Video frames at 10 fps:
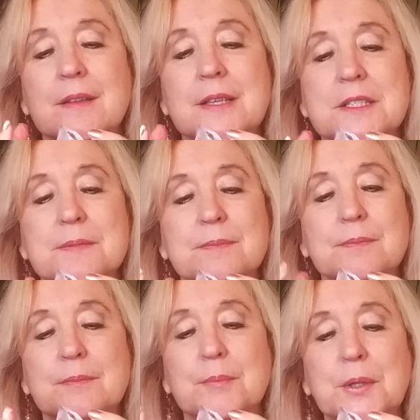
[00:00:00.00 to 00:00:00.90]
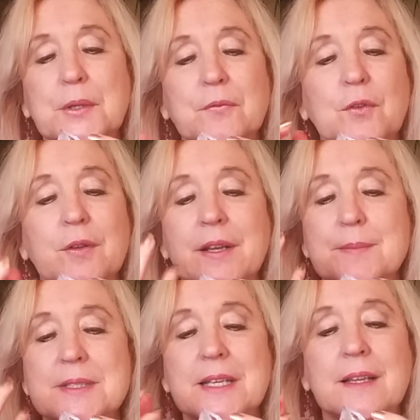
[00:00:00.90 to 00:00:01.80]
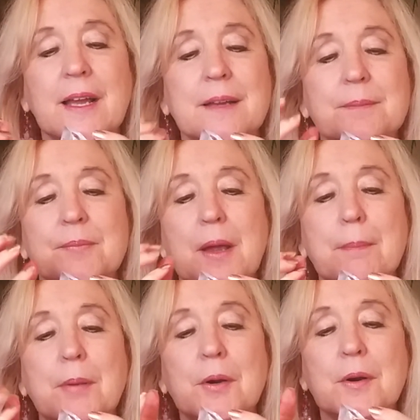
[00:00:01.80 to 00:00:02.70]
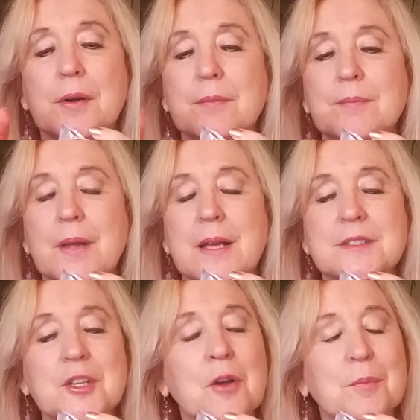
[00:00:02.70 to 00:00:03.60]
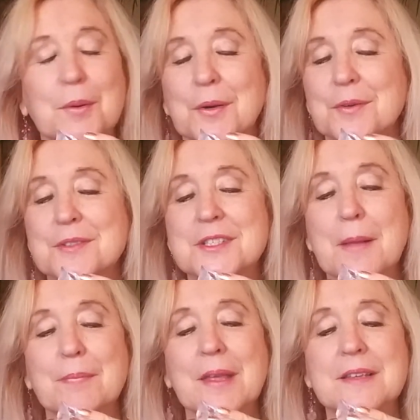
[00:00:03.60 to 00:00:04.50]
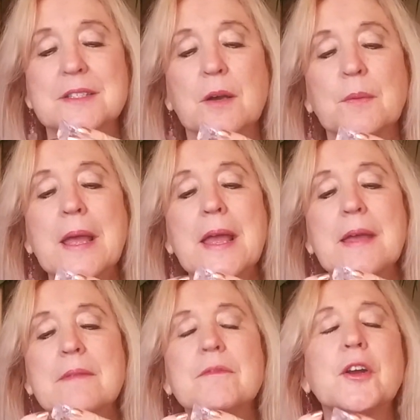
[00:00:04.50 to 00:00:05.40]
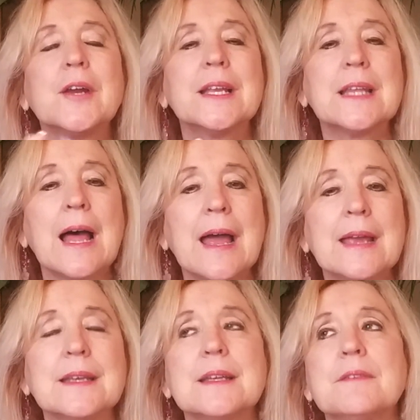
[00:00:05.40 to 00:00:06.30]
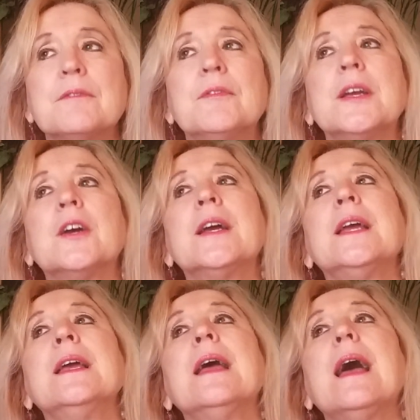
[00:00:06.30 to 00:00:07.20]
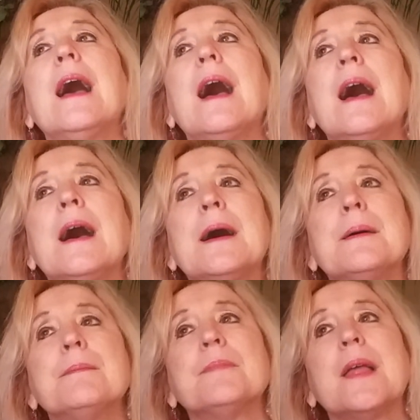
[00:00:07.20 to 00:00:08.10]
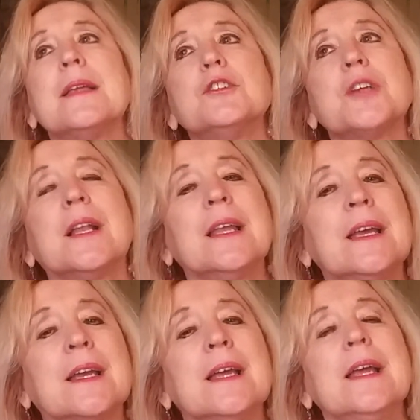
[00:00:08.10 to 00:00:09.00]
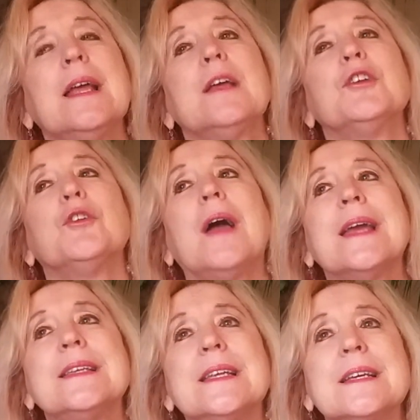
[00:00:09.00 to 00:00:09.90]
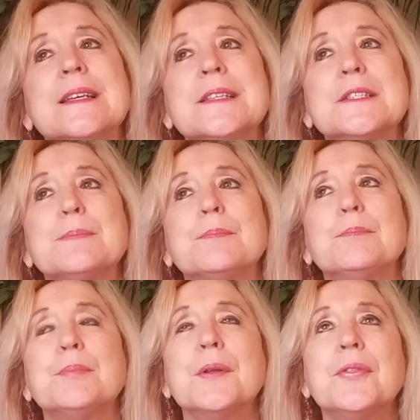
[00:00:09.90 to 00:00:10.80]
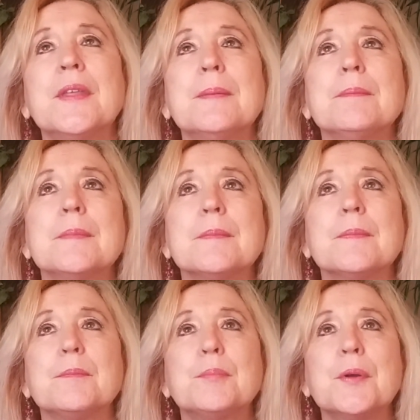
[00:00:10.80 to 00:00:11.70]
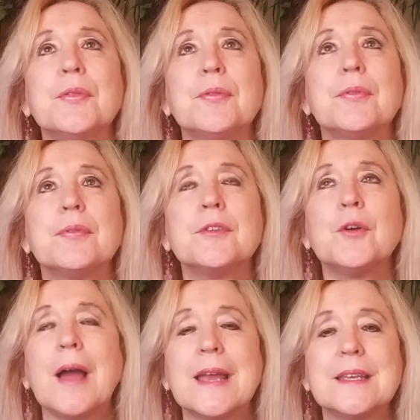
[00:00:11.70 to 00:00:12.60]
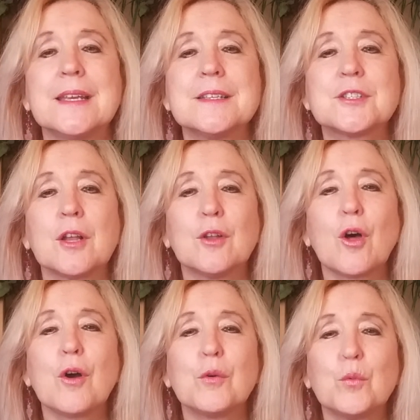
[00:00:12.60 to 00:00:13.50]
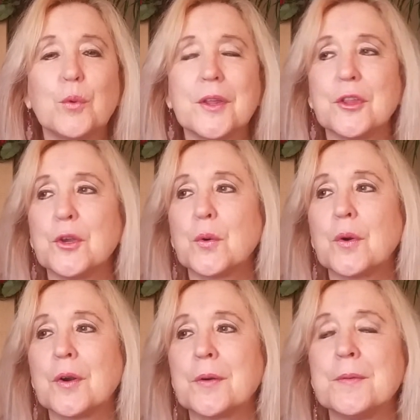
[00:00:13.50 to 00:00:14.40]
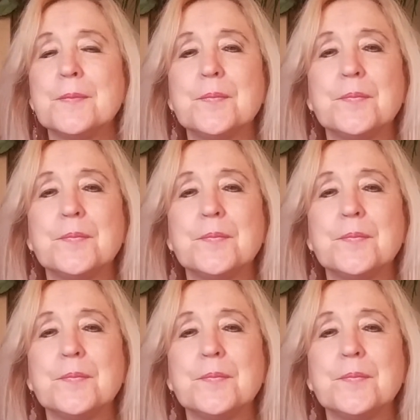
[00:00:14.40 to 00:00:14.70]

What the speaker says: that's beautiful, and I'm seeing like a bird, a songbird, something. So very light, very angelic. Your ideas, put your ideas along with your